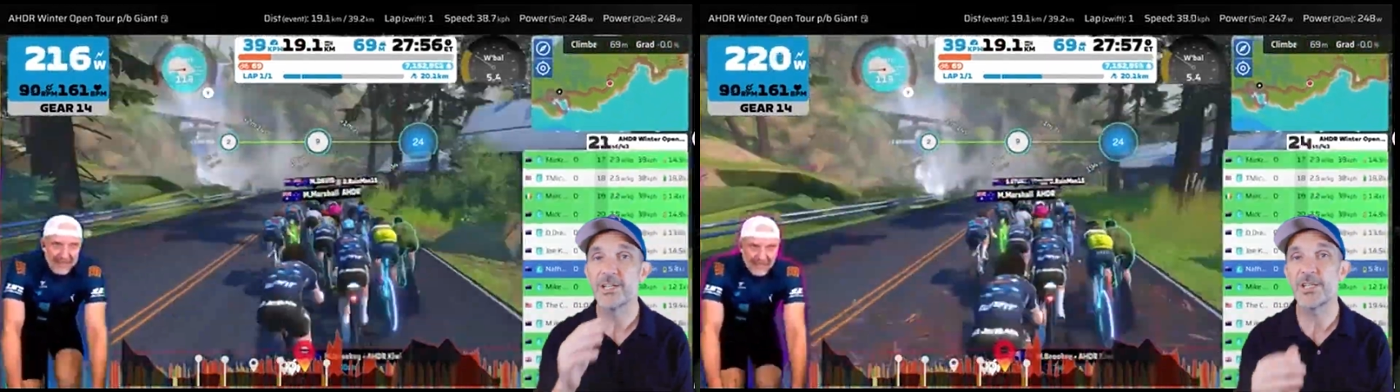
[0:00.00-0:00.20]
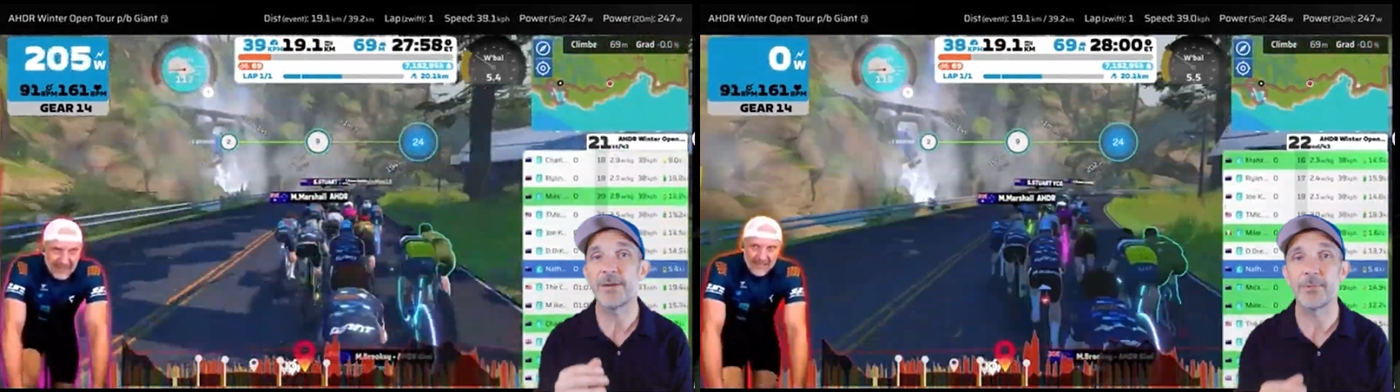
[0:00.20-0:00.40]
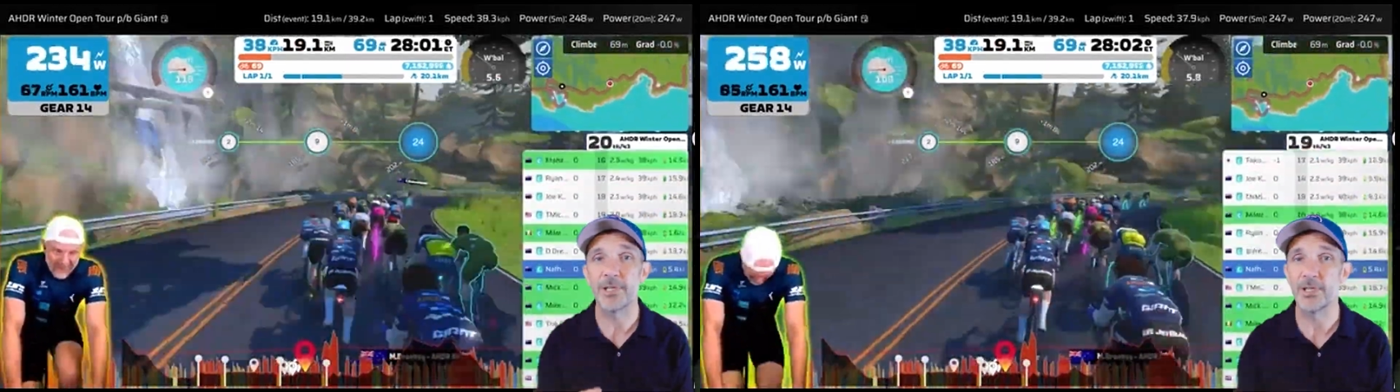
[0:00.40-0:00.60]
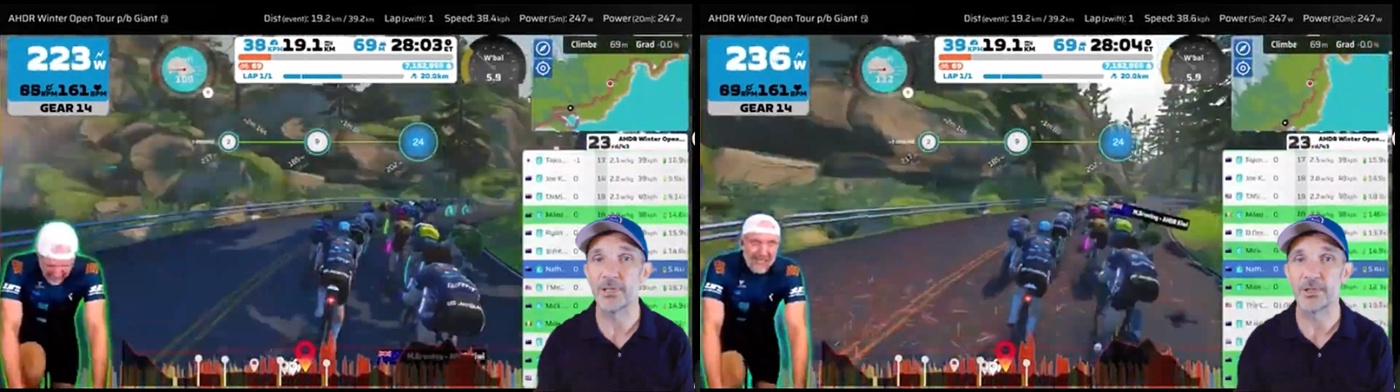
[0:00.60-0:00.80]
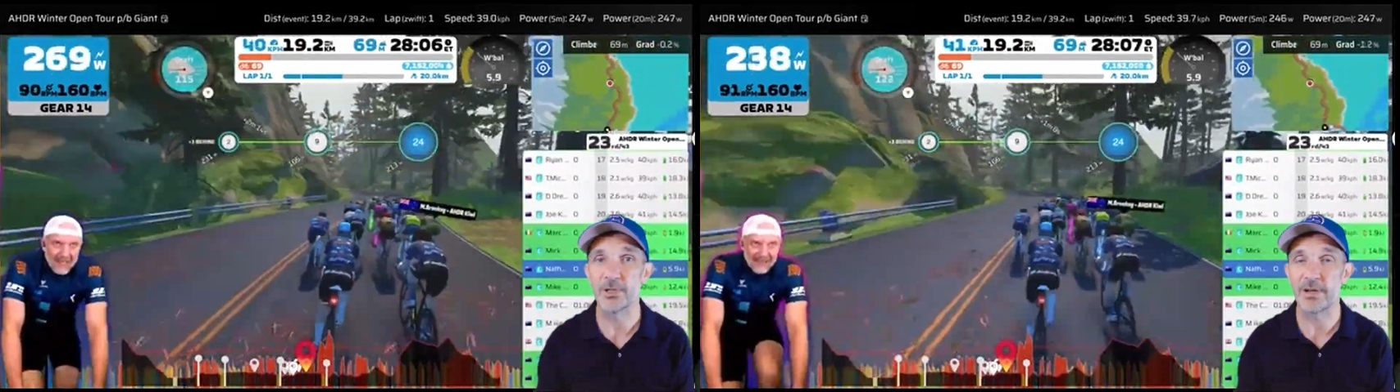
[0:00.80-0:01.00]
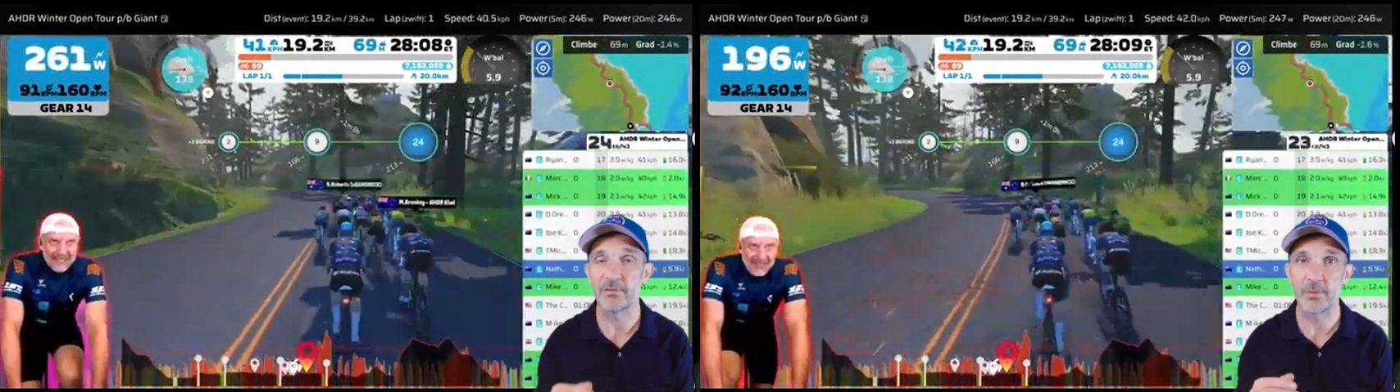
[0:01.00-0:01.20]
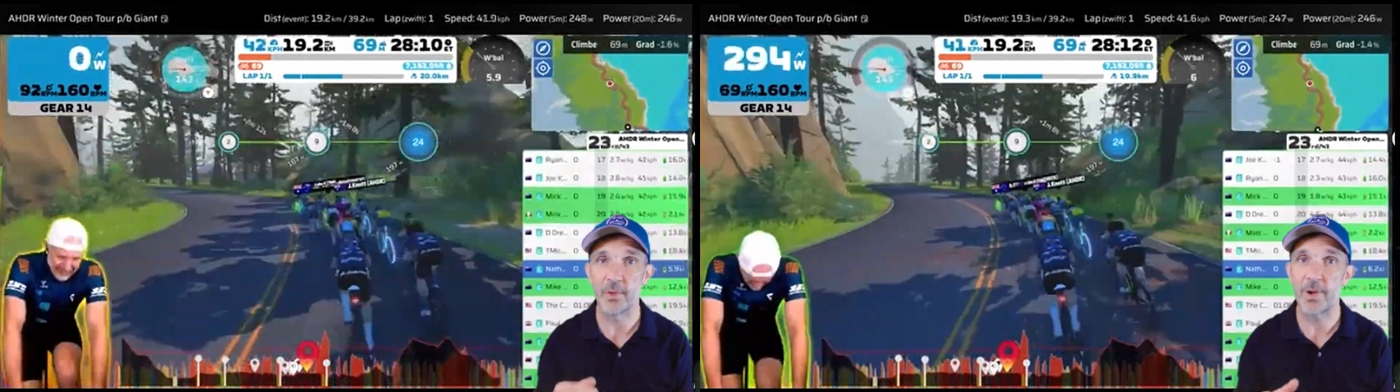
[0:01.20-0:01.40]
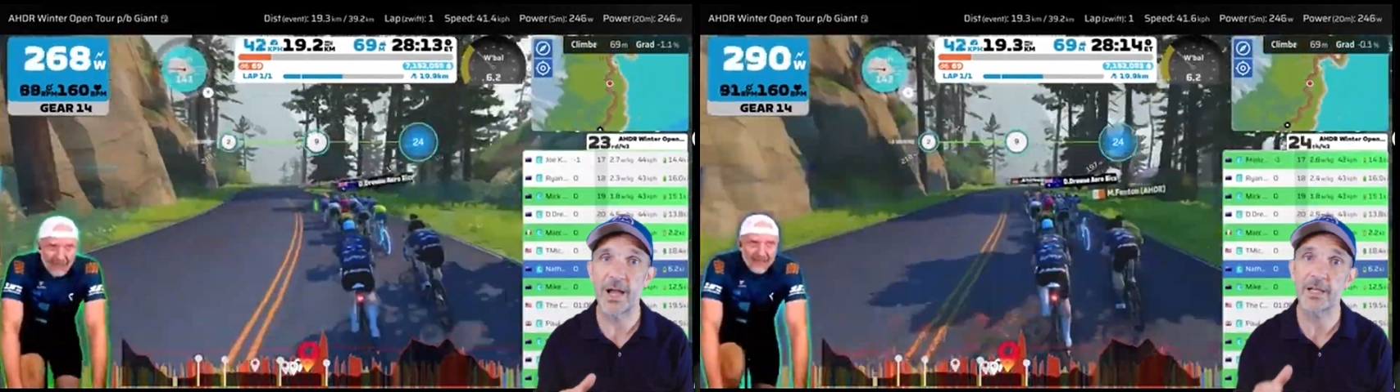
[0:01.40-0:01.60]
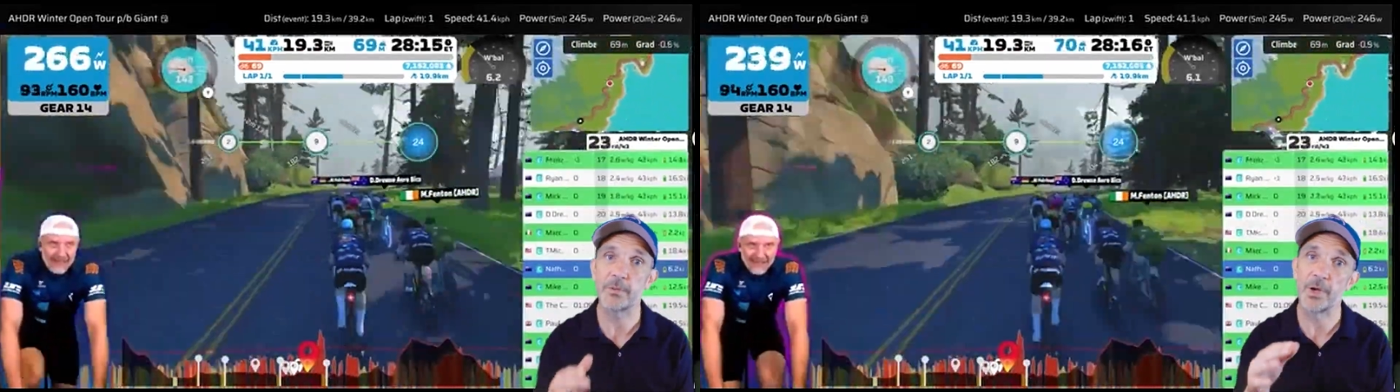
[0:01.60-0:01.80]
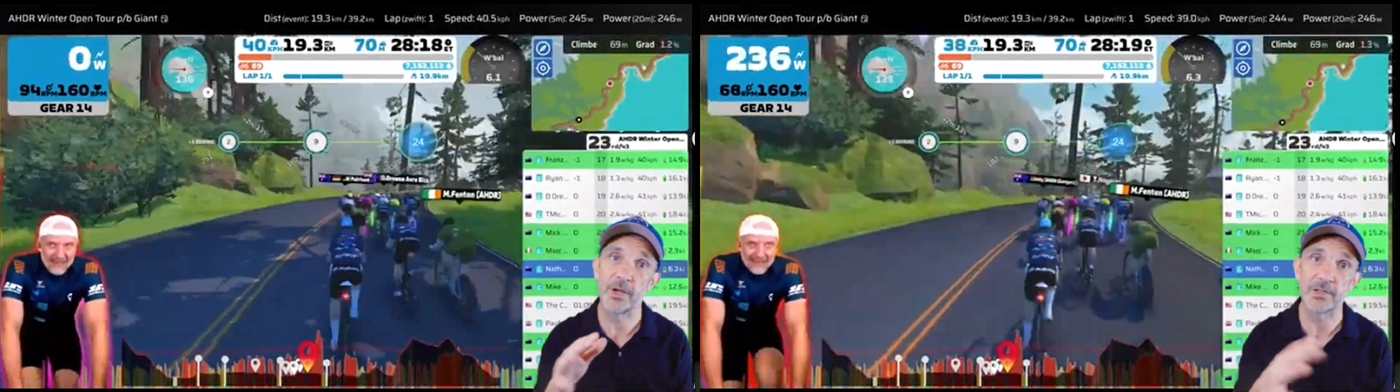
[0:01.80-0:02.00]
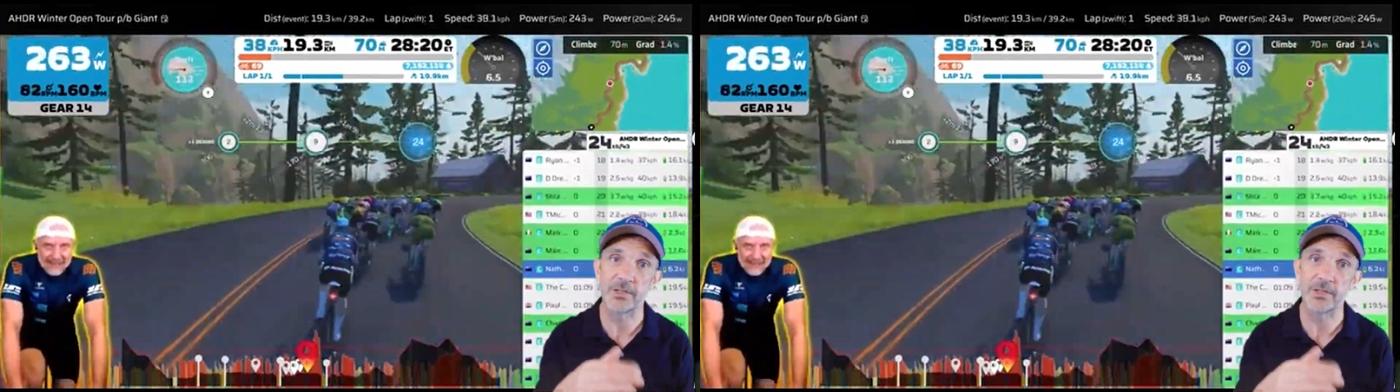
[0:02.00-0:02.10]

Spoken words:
generally you can do that from the back, but